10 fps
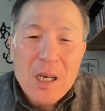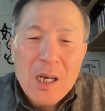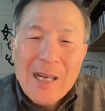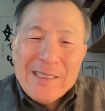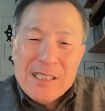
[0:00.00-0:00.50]

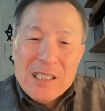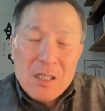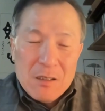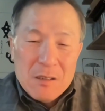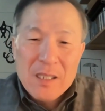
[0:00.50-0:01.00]

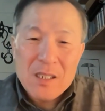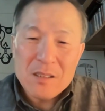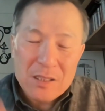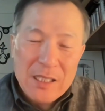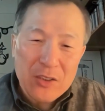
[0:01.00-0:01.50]
ideal
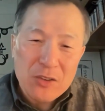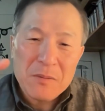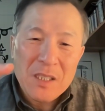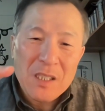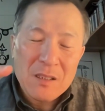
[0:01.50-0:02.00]
because they zoom
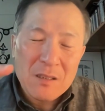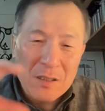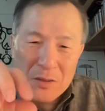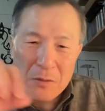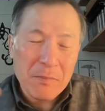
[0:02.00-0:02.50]
in or
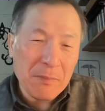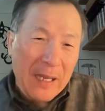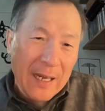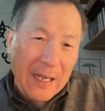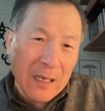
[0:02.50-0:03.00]
zoom
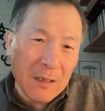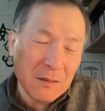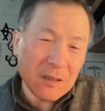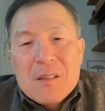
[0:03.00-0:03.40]
back out.